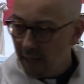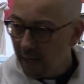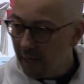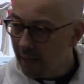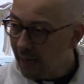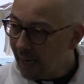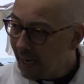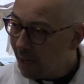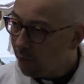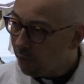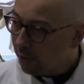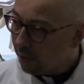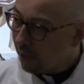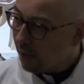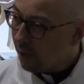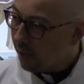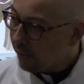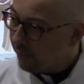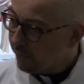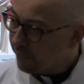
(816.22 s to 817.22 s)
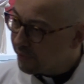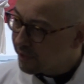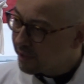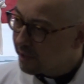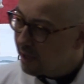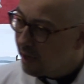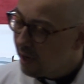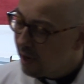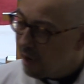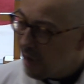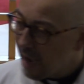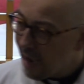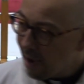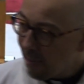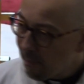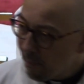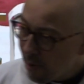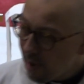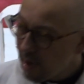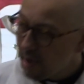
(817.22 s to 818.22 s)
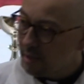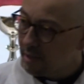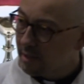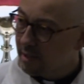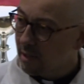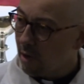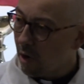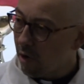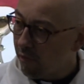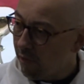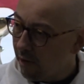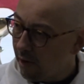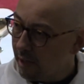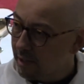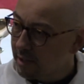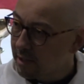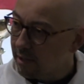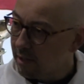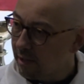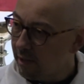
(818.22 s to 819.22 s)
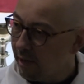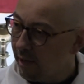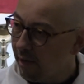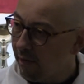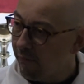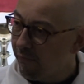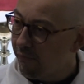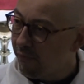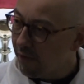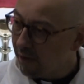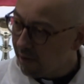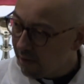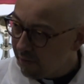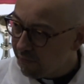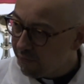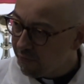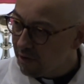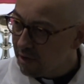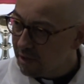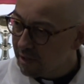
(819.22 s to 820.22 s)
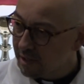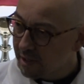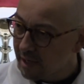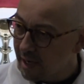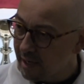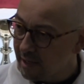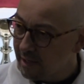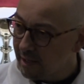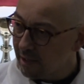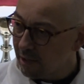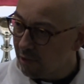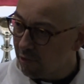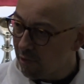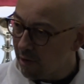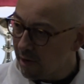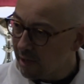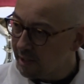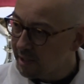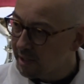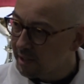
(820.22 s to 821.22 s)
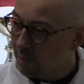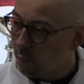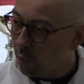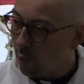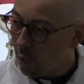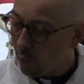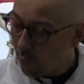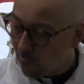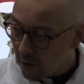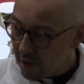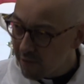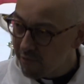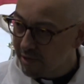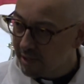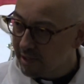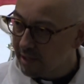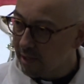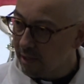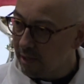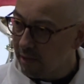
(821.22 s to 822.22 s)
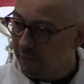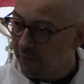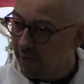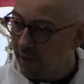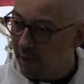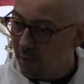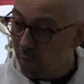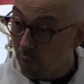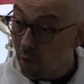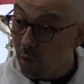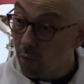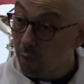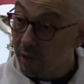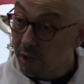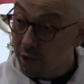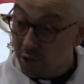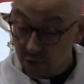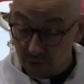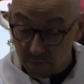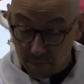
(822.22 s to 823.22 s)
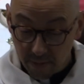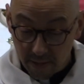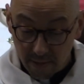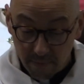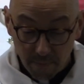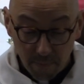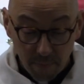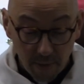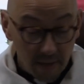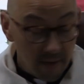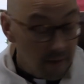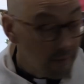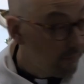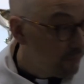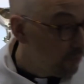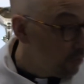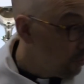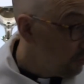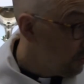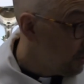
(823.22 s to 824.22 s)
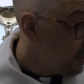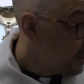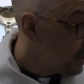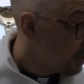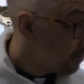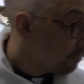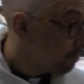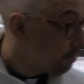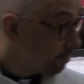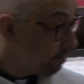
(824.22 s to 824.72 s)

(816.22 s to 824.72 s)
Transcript: in our lives? Our pets are a lesson in forgiveness and in grace, what we receive and what we should be paying forwards.